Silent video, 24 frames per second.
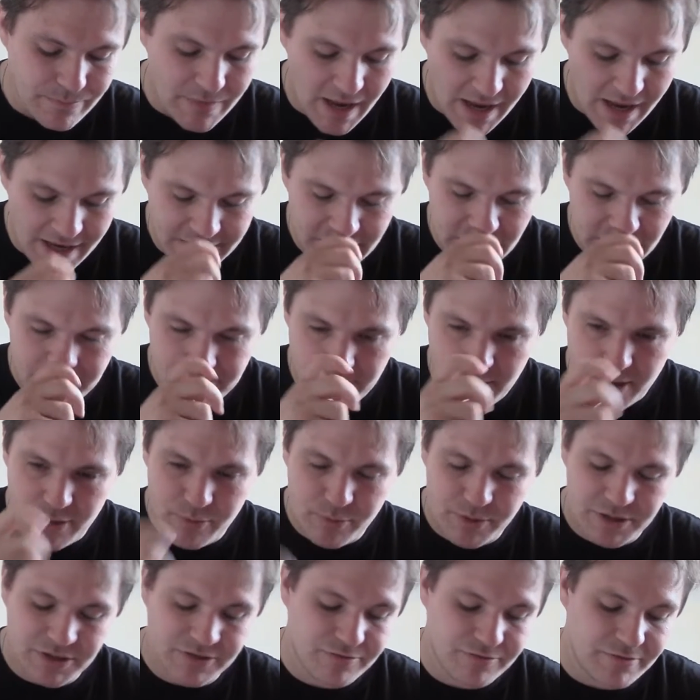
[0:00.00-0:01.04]
Energy bow,
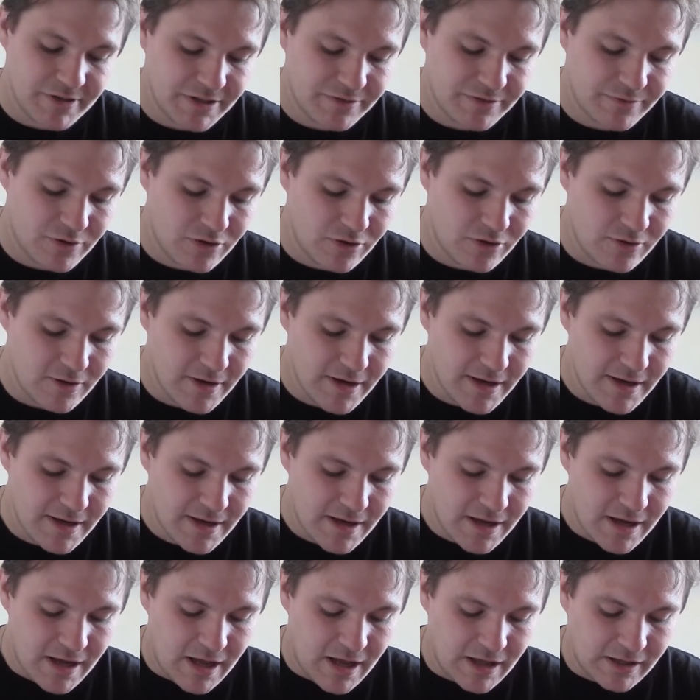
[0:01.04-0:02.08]
which is range 4,
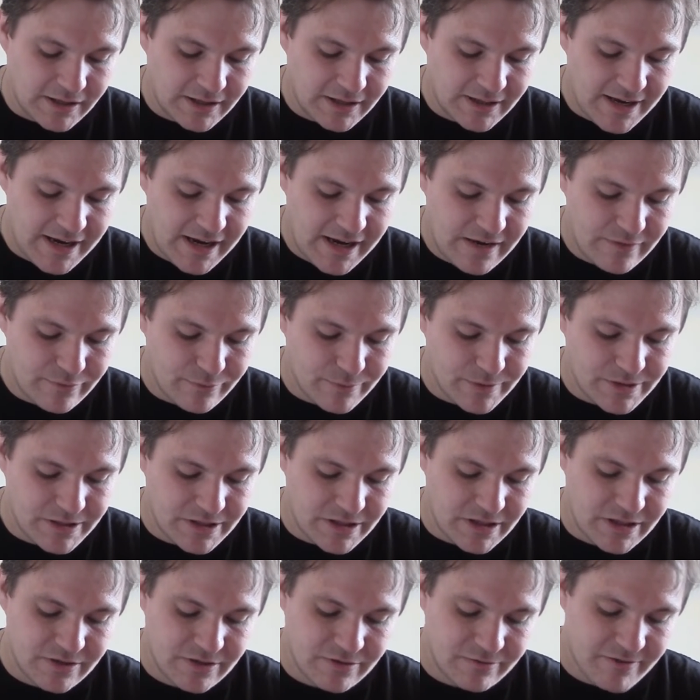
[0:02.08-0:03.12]
and glaive, which
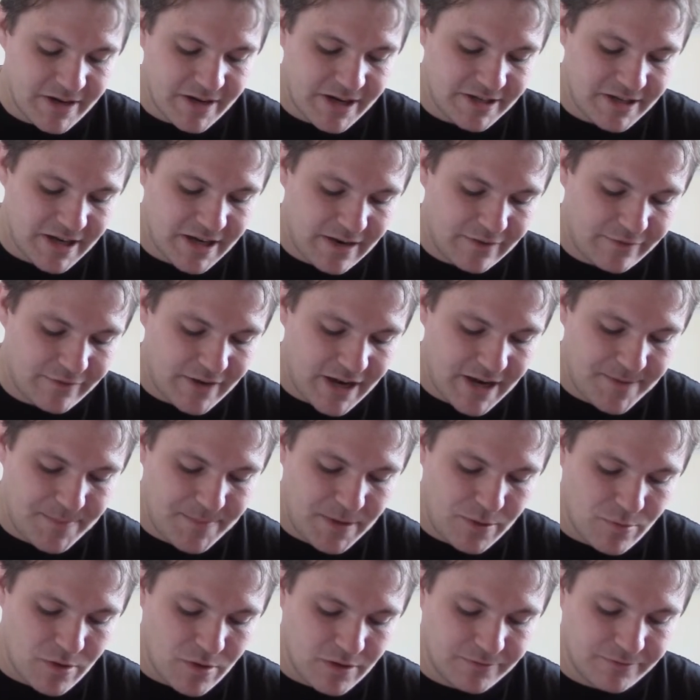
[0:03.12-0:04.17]
is range F, AP
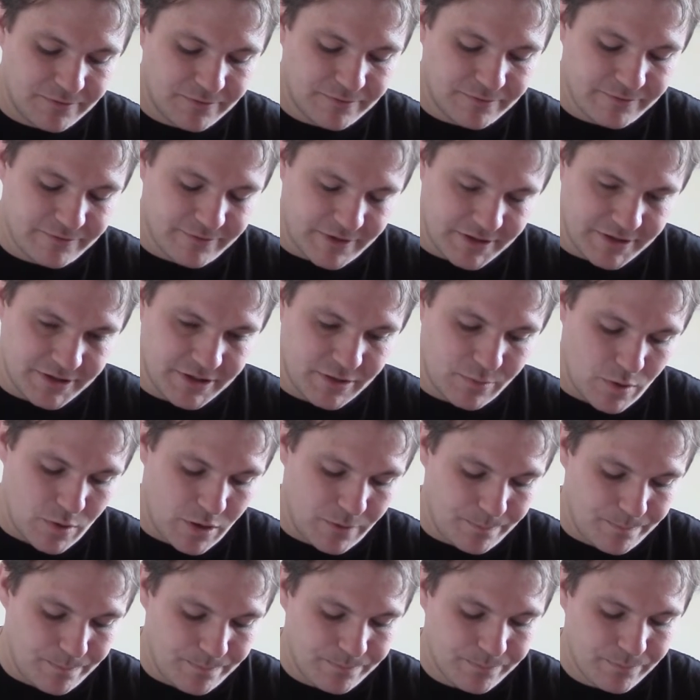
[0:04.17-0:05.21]
1, frenzy
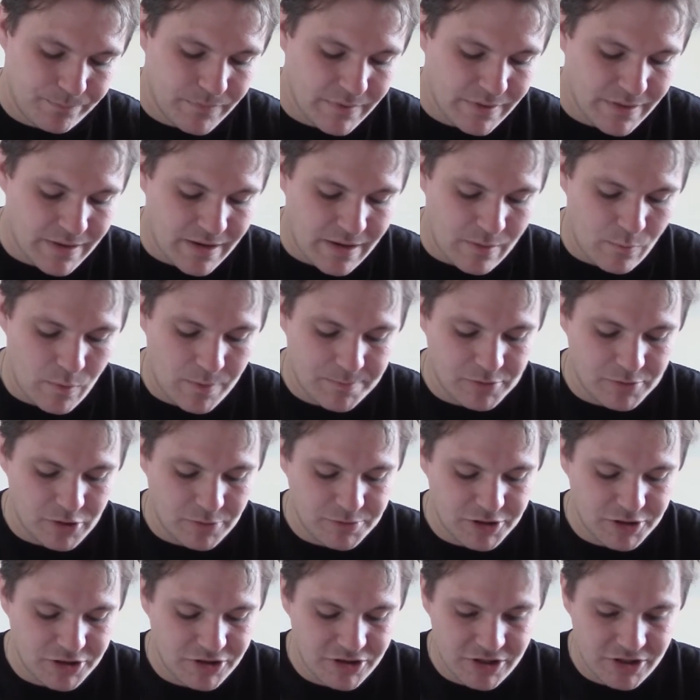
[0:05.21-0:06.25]
1. Weapon
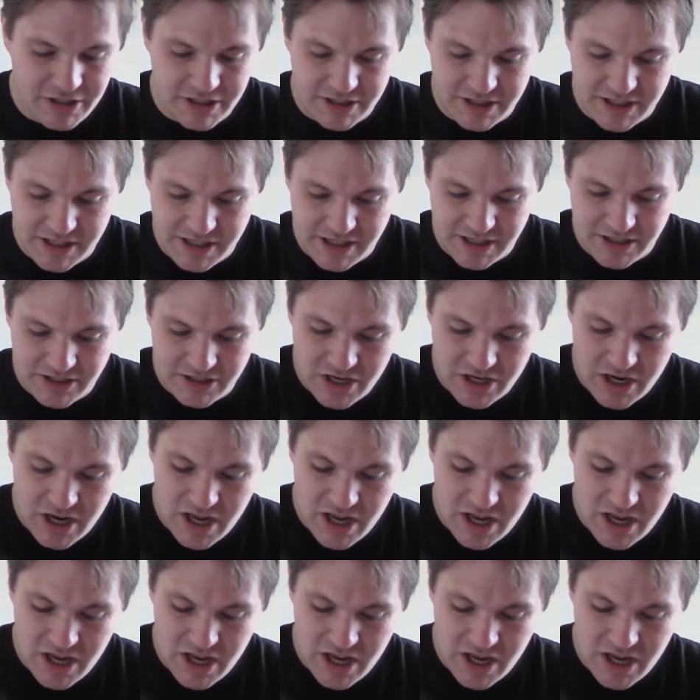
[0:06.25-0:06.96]
options, Kiish.